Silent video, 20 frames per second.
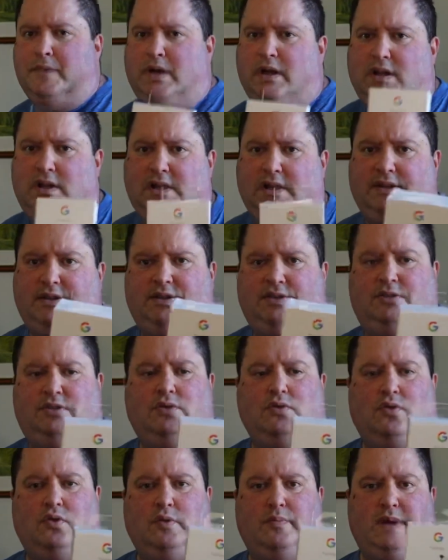let's
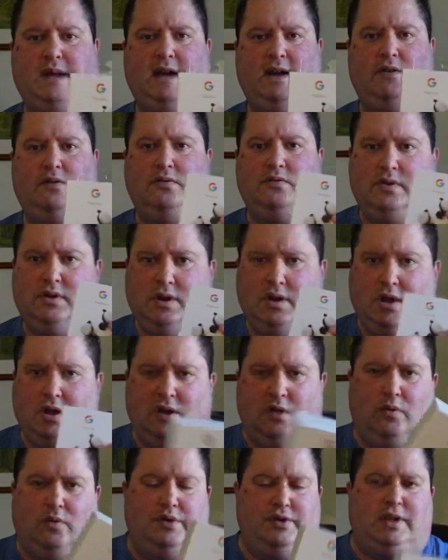talk about
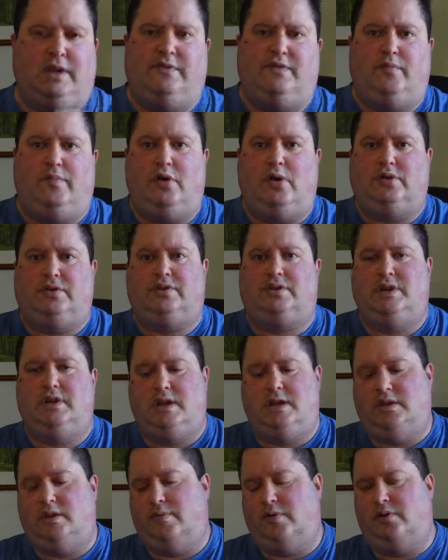what you get in the box.
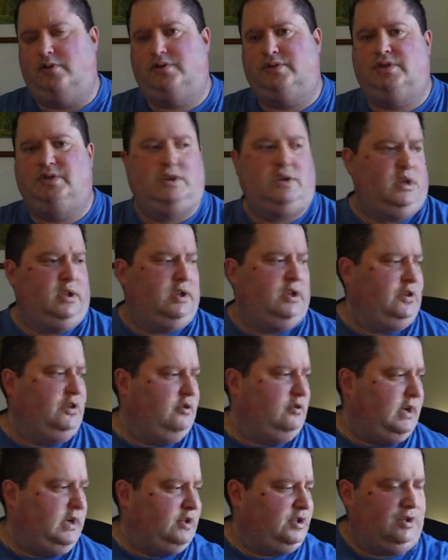In the box, you
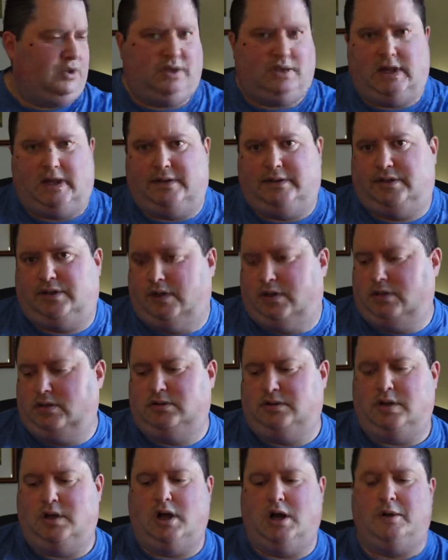actually get
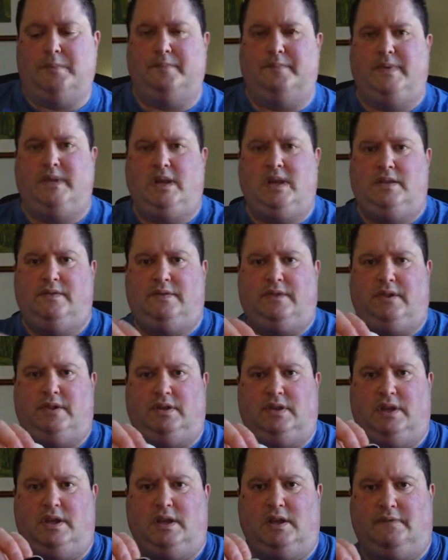
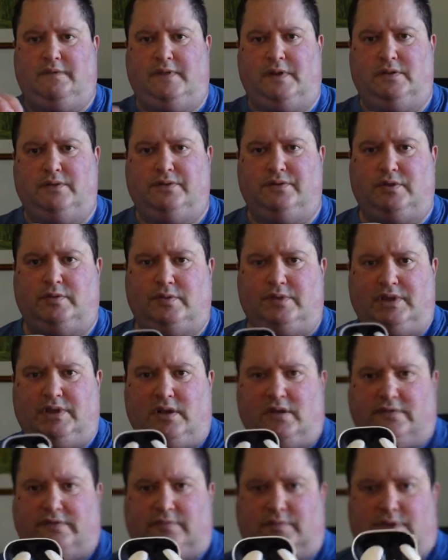the earphones
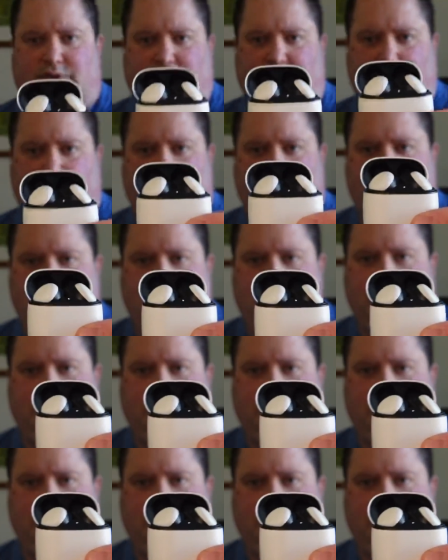themselves, which are here.